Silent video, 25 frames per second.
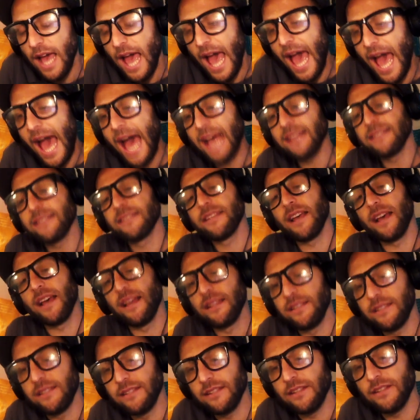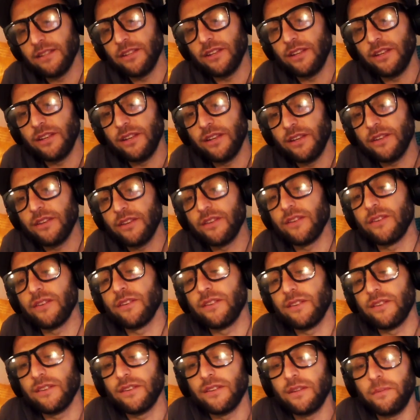asks us
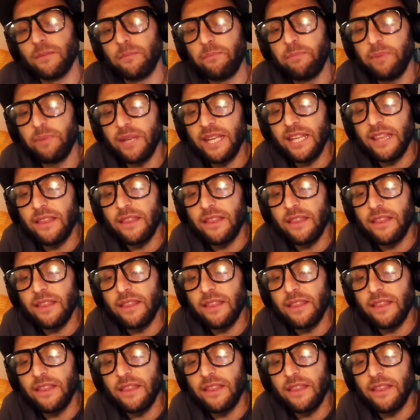to be